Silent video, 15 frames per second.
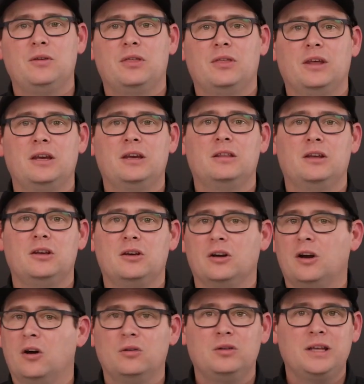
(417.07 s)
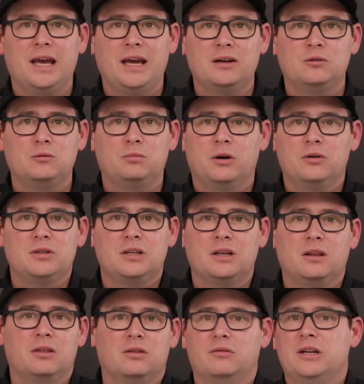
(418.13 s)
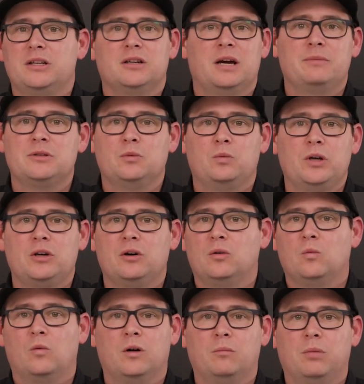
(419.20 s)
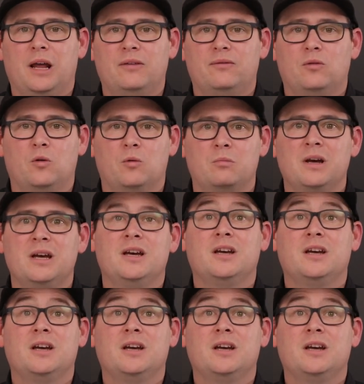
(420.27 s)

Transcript: you think that you can only handle posting 3 times a week on one platform,